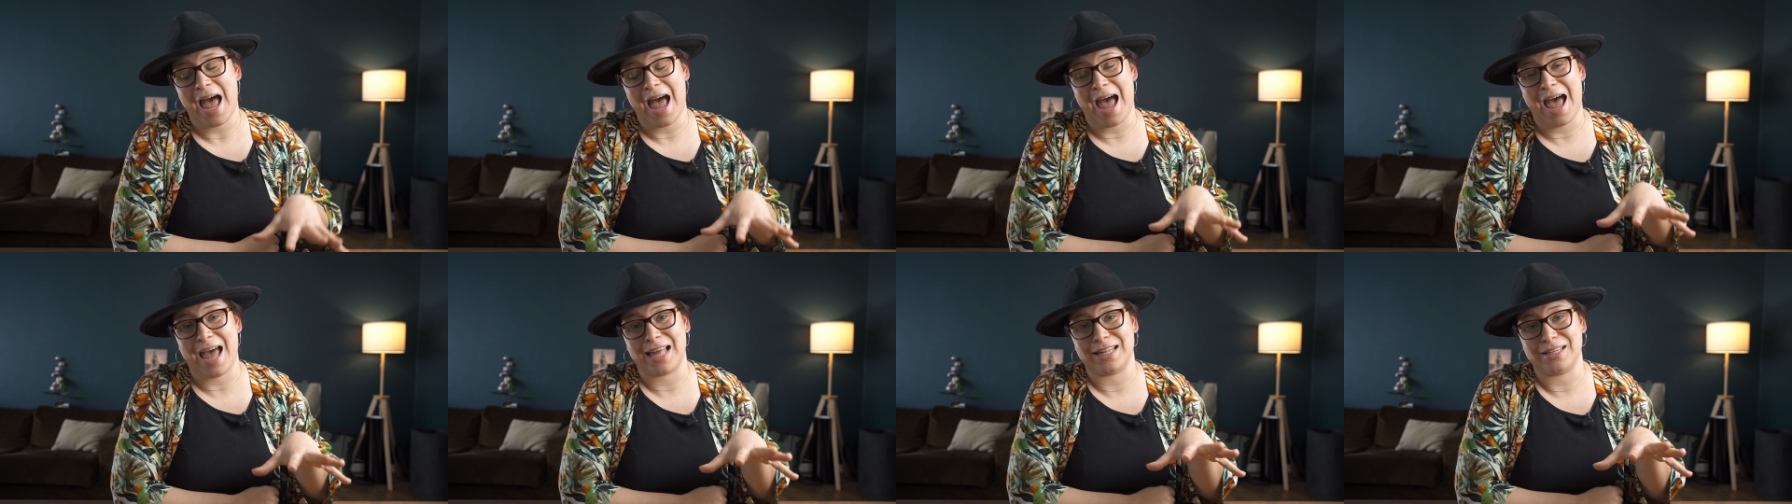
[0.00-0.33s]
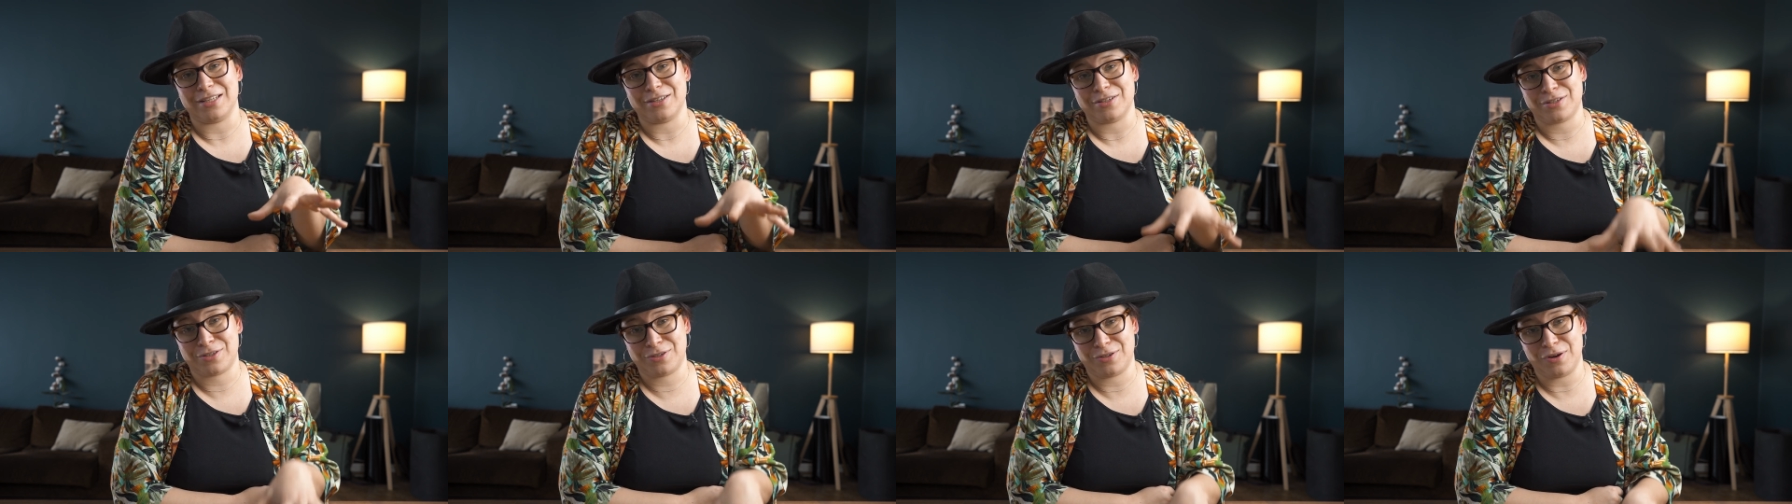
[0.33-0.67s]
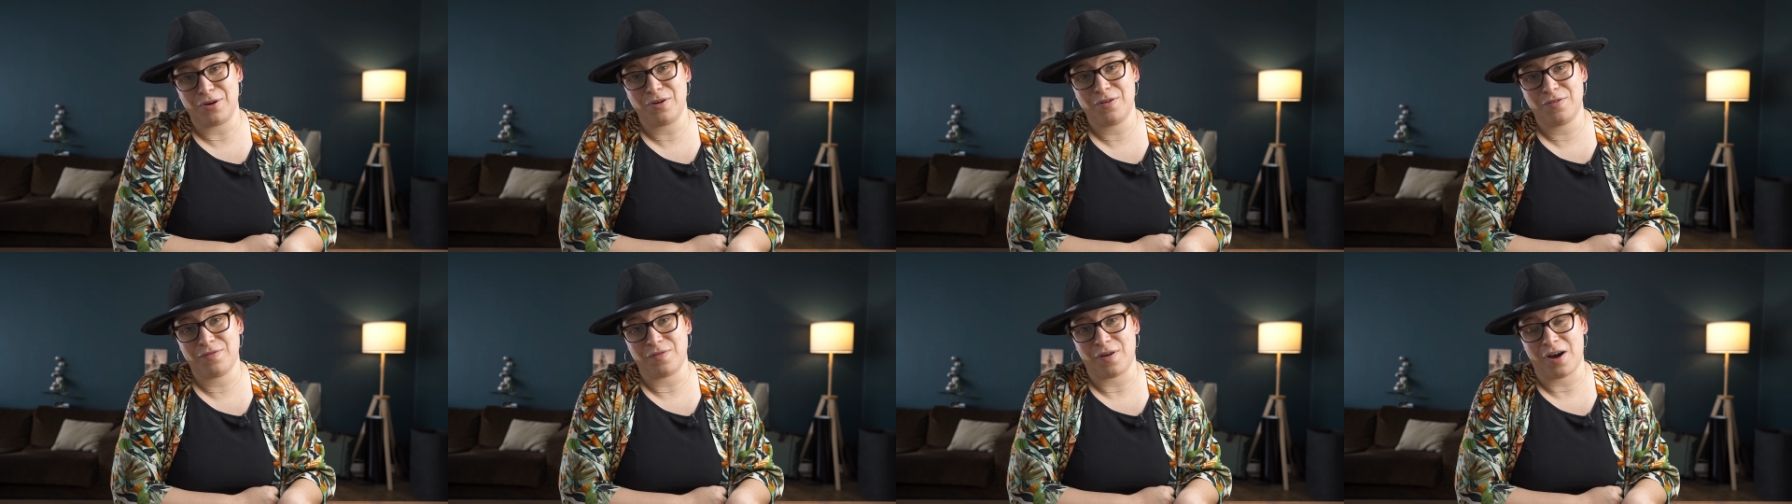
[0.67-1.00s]
And
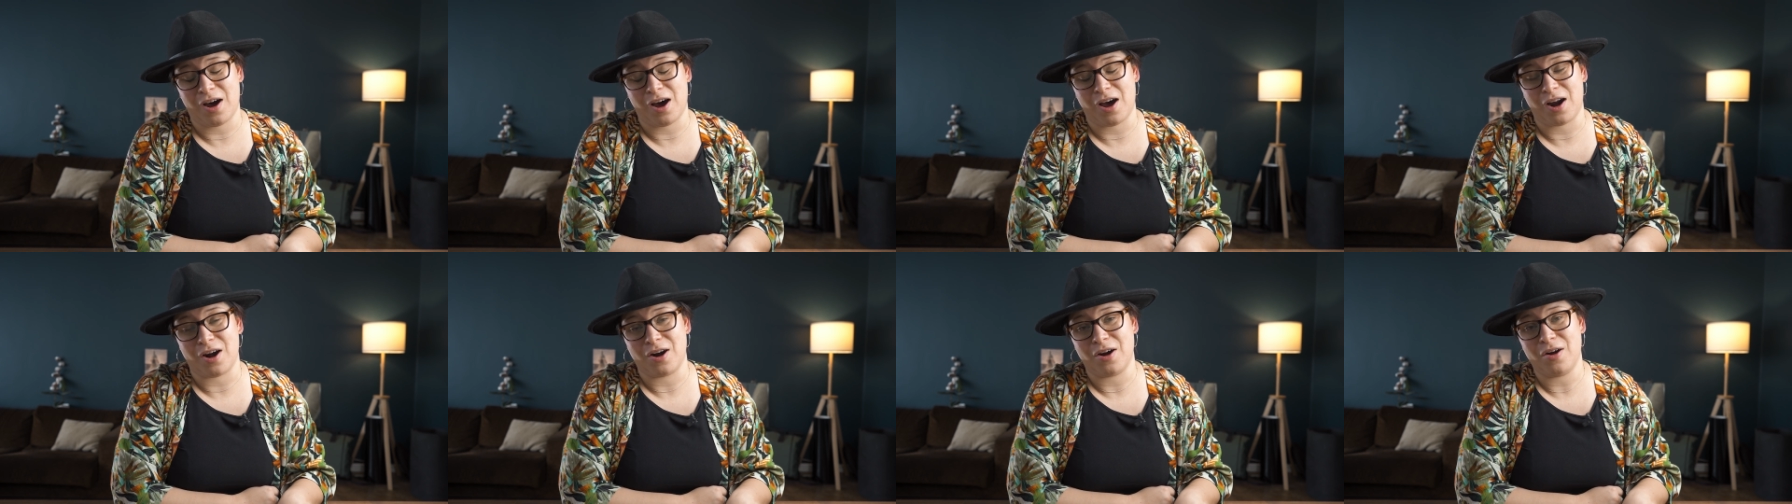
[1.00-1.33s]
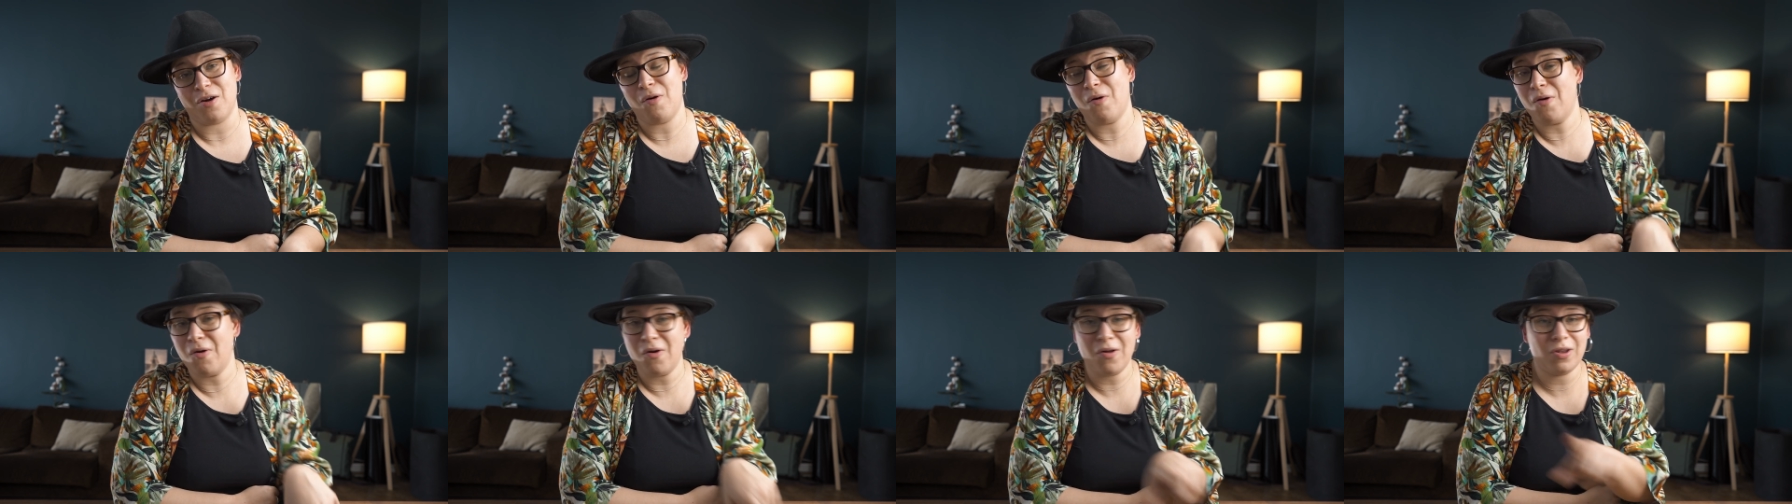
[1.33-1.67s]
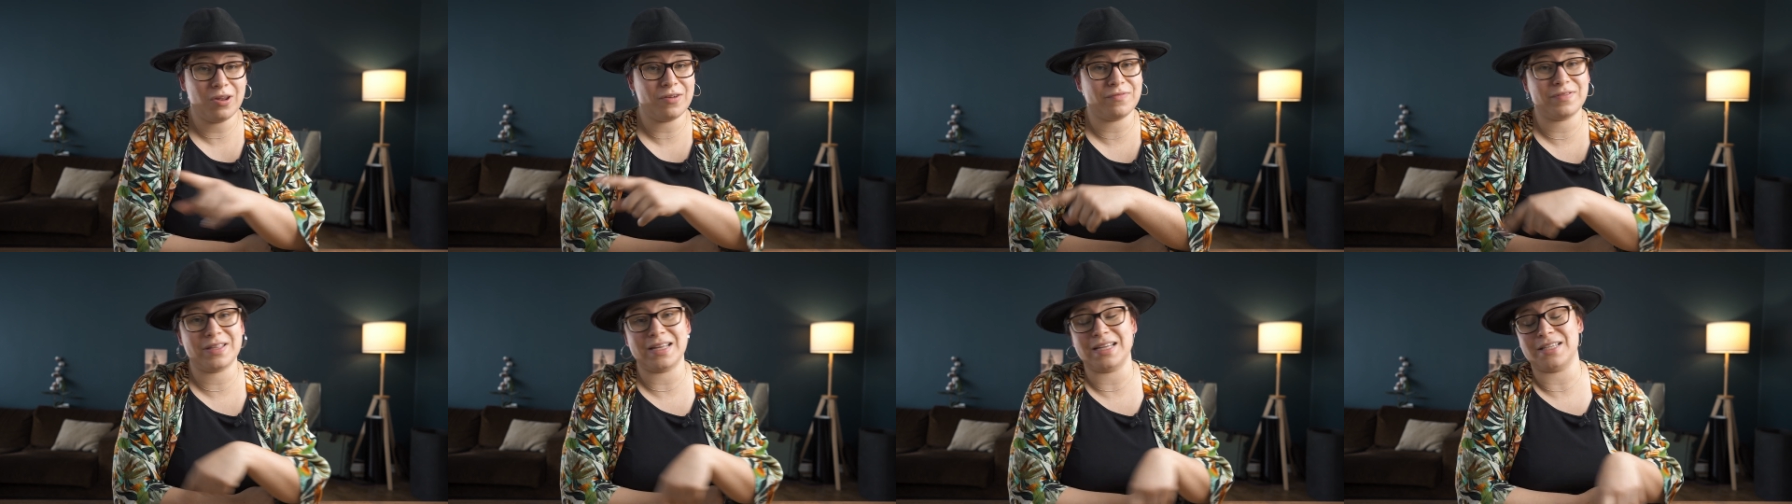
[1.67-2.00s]
so far,
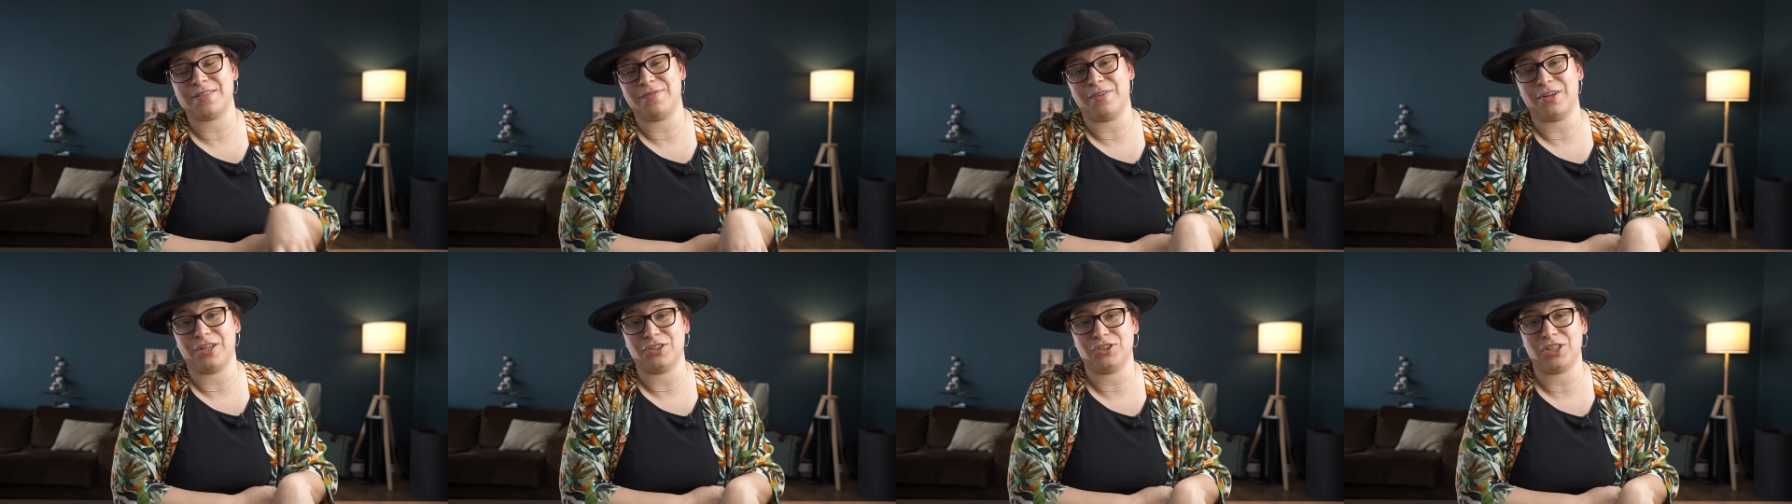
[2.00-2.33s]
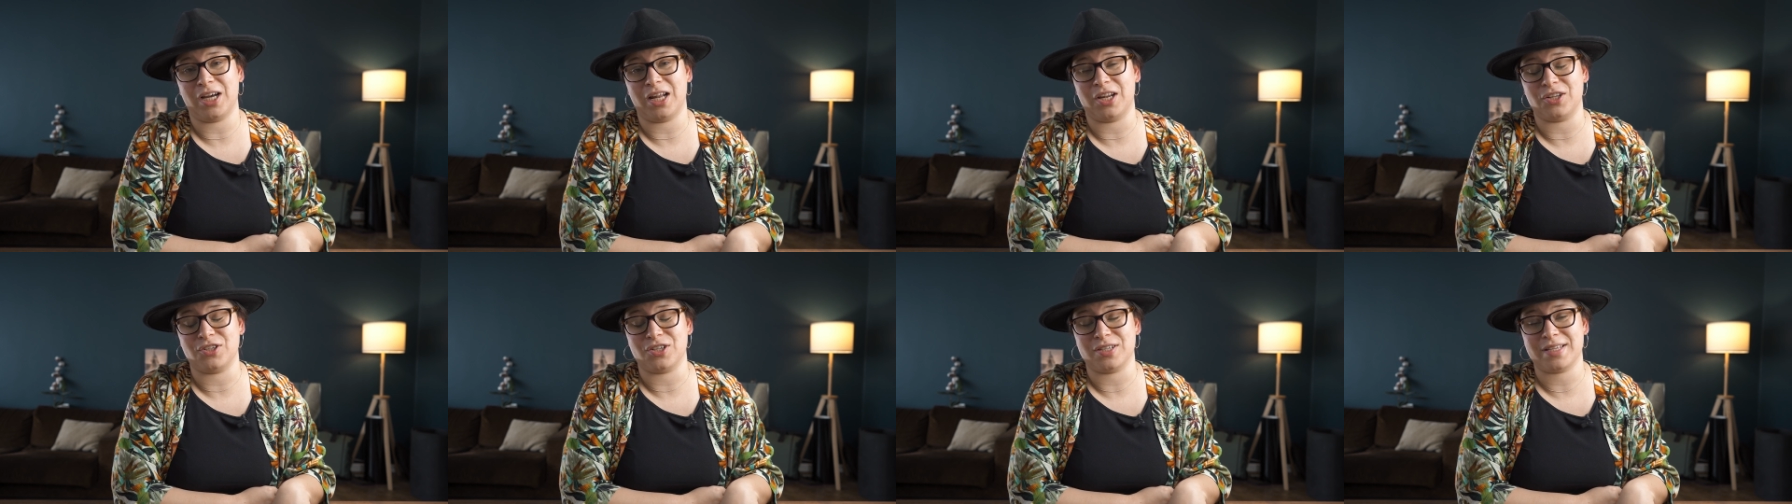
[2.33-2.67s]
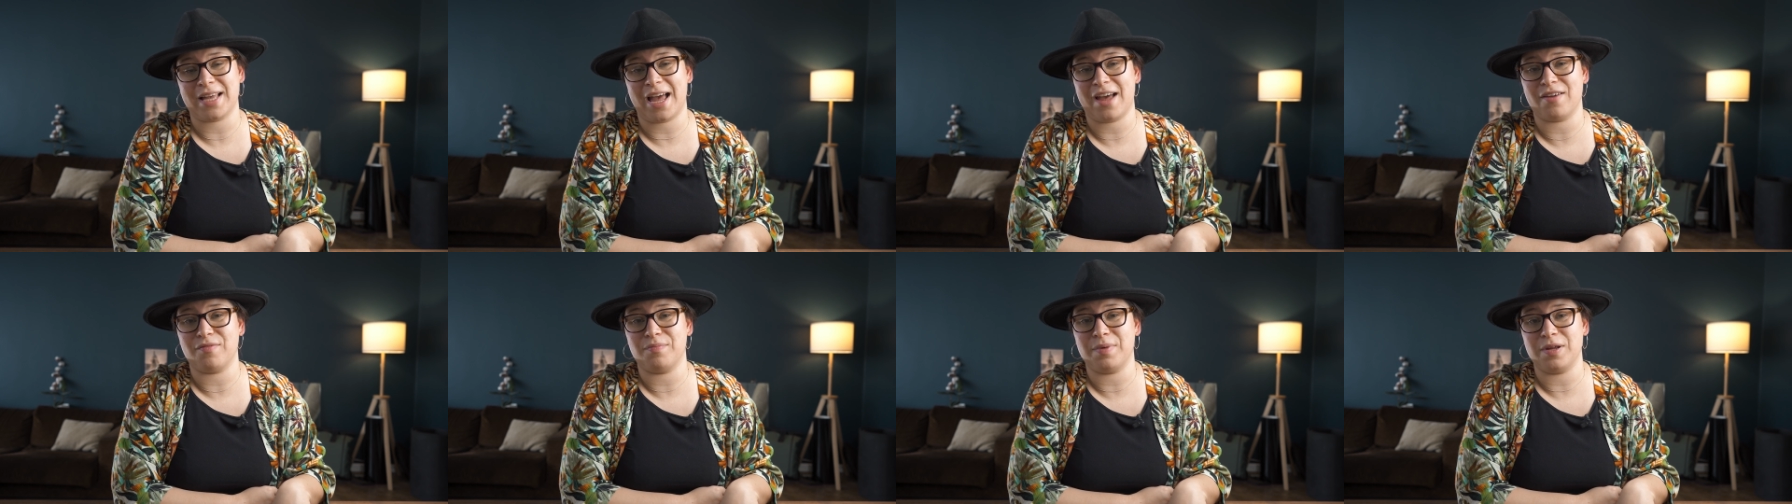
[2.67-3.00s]
all of these photo challenges
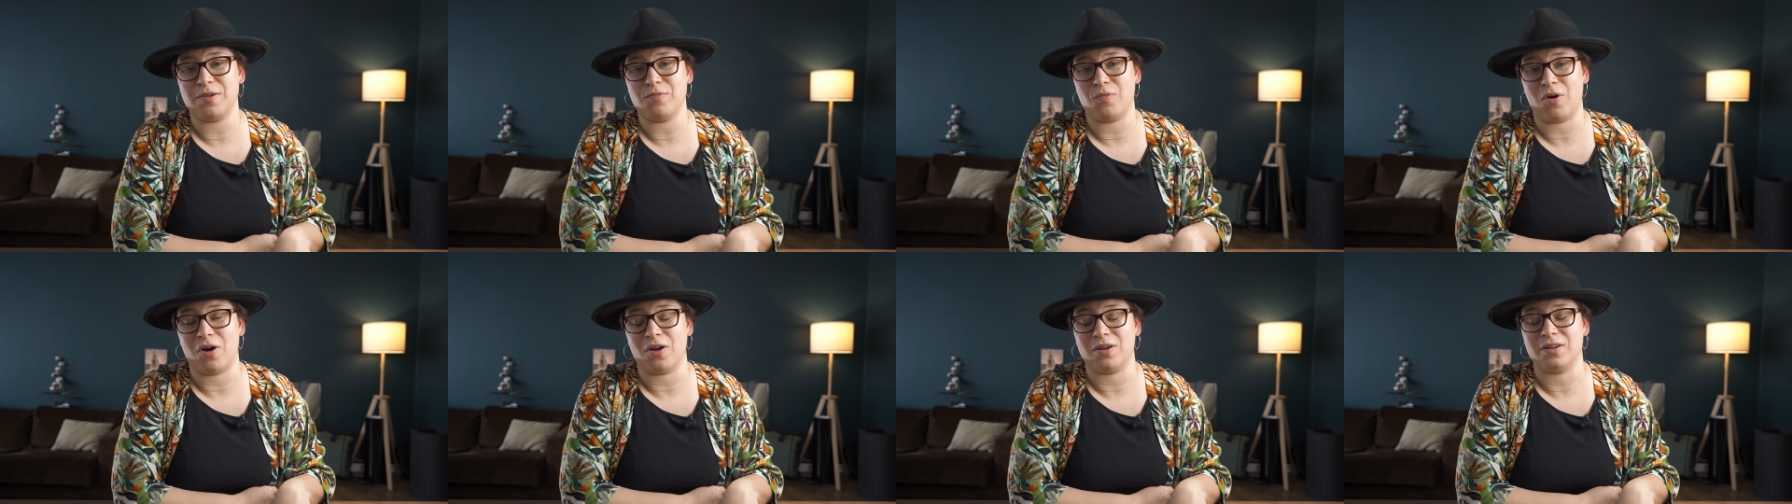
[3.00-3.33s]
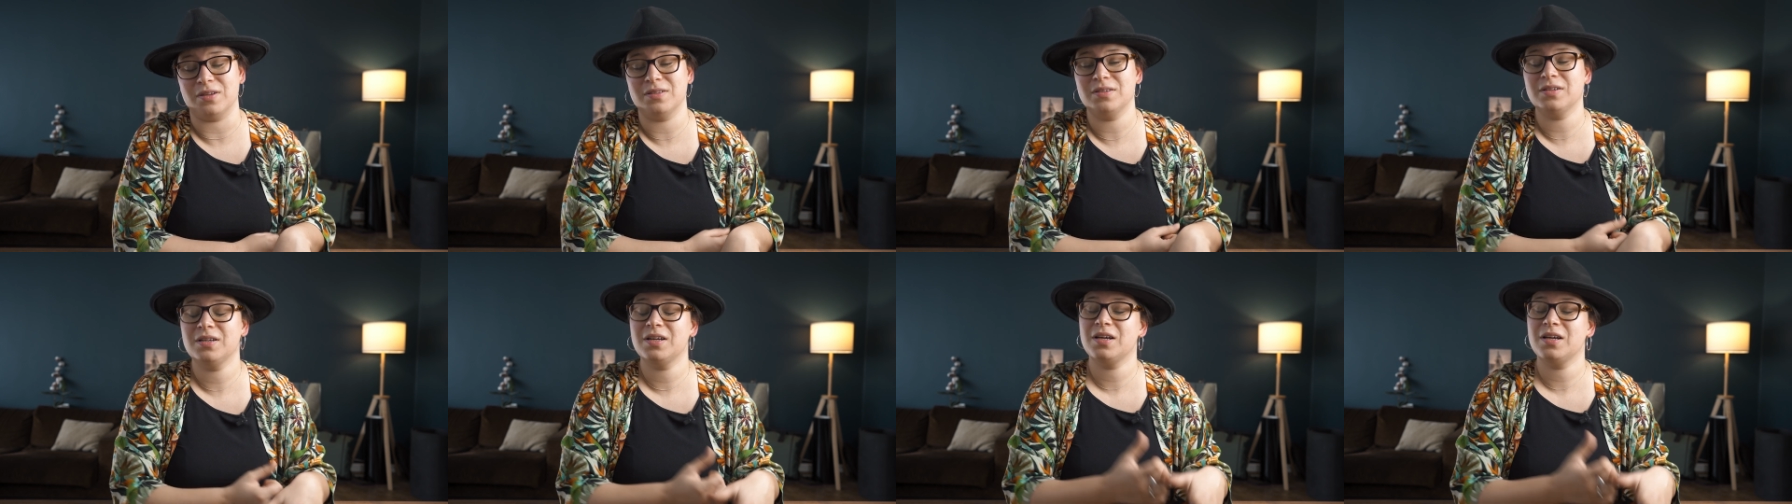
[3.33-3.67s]
have been won